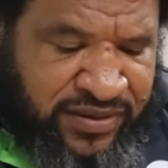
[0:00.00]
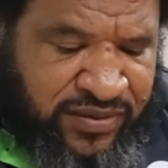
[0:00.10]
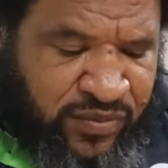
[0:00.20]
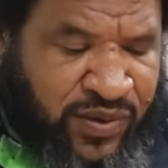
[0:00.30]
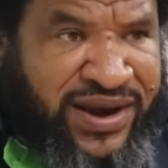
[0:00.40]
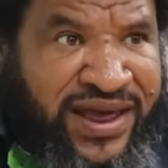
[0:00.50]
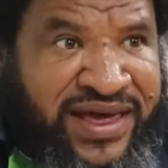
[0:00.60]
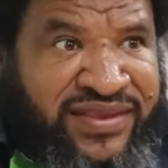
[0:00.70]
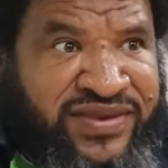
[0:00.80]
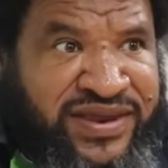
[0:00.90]
What are
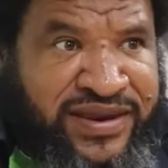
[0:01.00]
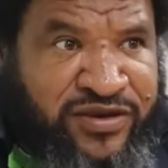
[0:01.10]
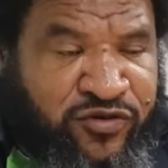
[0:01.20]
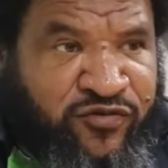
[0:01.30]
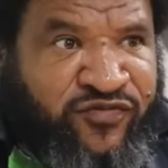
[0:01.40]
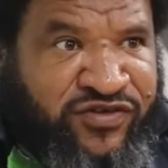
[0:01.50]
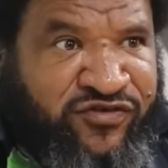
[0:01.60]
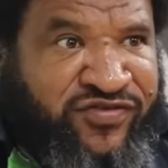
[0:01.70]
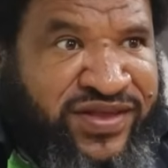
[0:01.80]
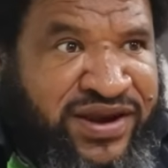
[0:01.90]
the new features
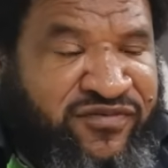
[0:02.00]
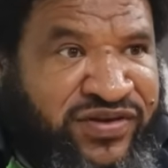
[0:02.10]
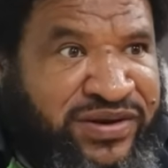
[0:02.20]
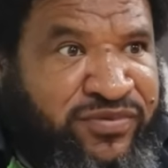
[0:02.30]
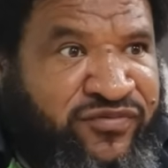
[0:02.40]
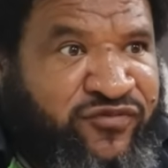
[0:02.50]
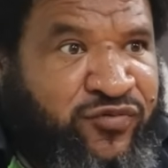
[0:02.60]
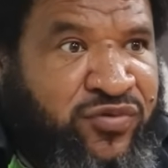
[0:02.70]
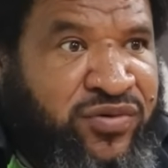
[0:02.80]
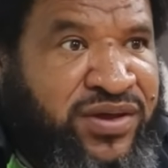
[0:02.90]
that are available
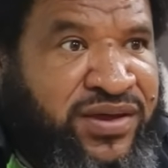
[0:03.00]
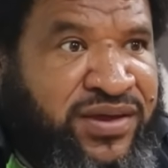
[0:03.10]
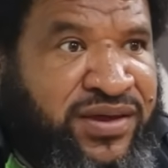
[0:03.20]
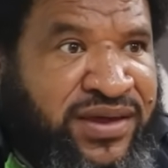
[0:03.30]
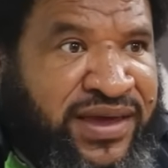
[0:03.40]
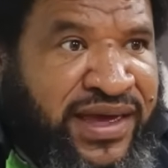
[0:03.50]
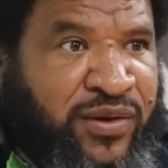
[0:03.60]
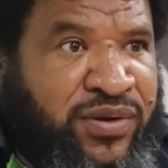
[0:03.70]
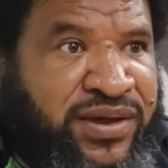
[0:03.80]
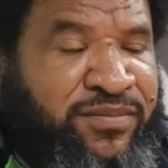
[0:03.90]
for
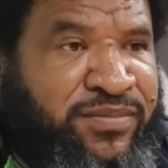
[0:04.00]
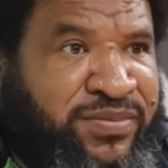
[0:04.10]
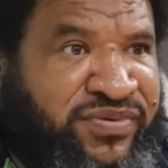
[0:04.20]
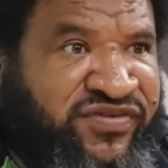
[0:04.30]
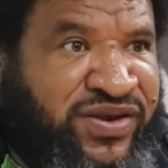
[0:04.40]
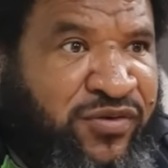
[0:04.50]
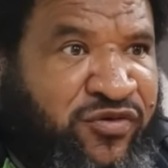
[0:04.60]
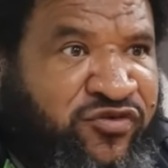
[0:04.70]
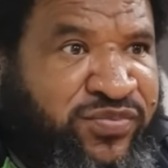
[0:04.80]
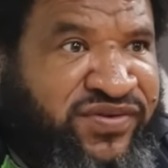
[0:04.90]
our members and our
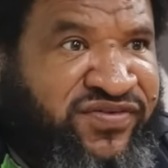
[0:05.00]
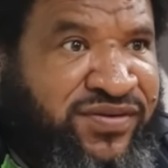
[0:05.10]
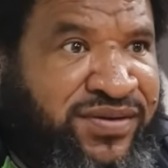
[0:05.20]
contributors?